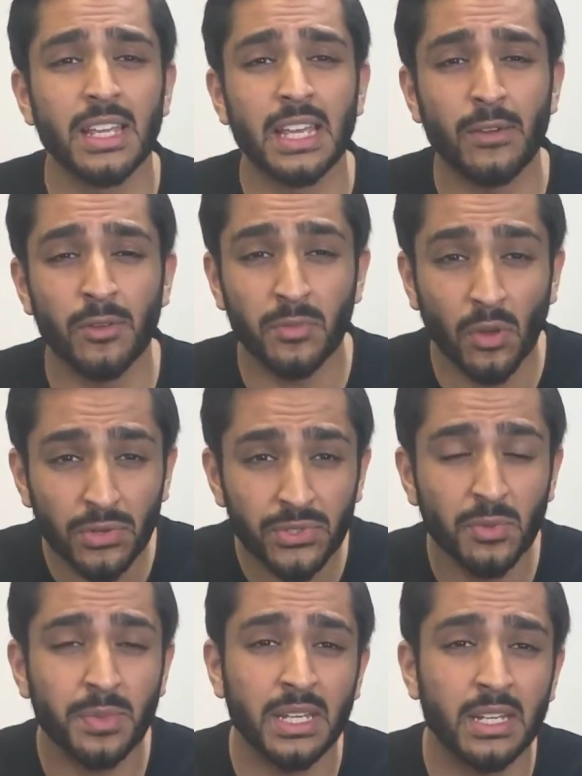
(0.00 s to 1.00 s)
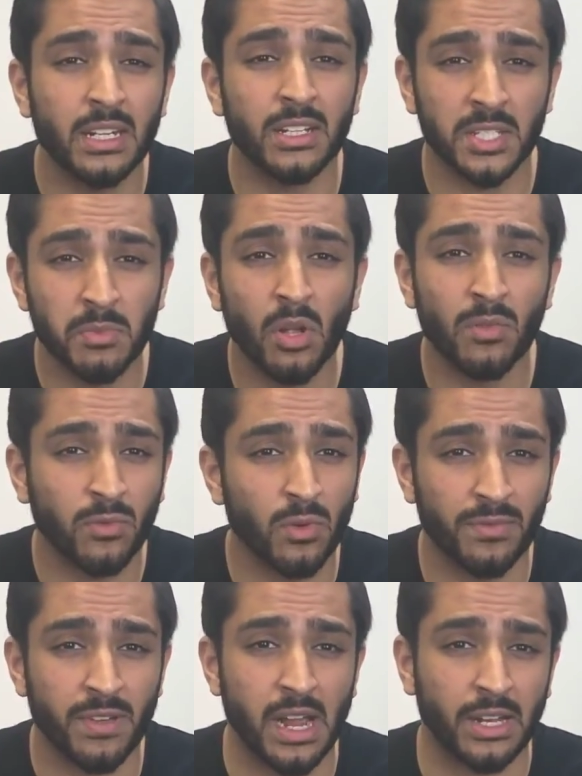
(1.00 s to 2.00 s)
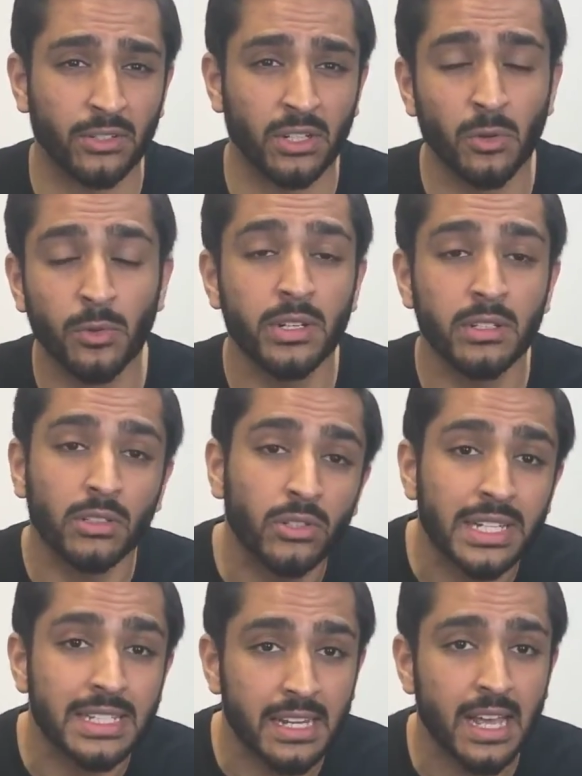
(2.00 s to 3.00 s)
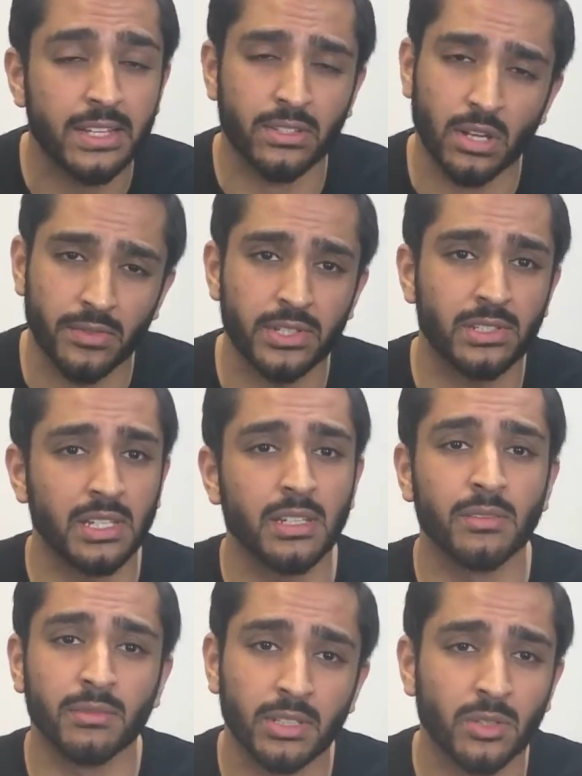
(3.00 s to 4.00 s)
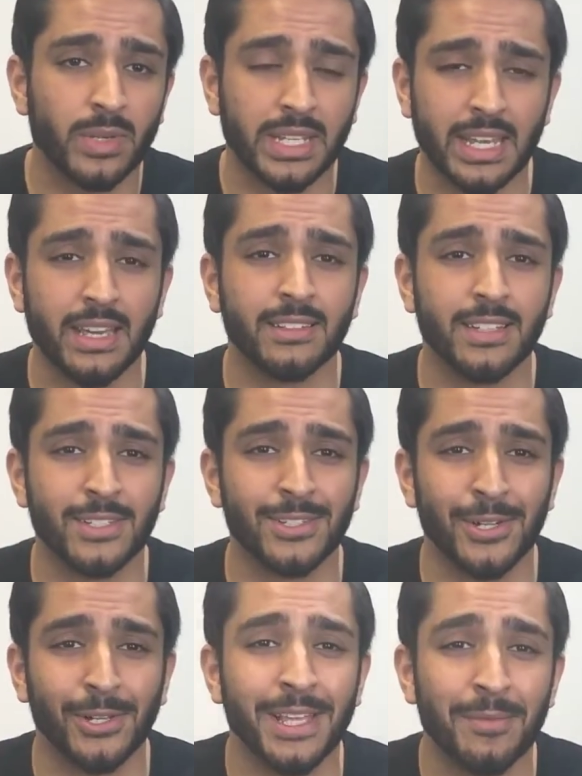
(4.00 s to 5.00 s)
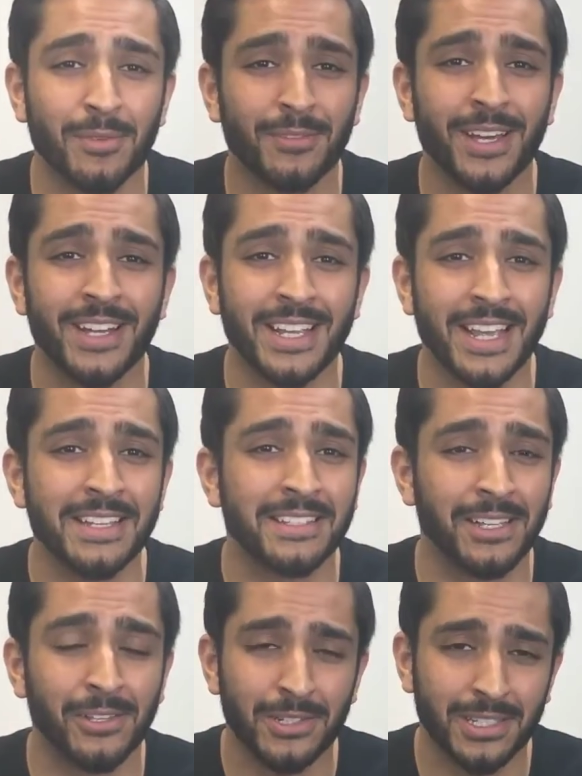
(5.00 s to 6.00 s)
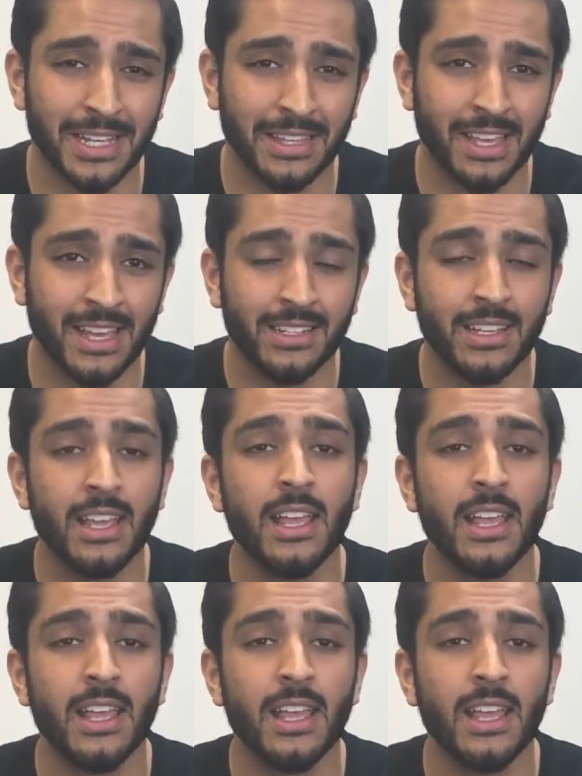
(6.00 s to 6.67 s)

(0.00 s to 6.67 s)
It would also be in a small form factor. It wouldn't look as nice, obviously. We can't necessarily provide a case that looks like that.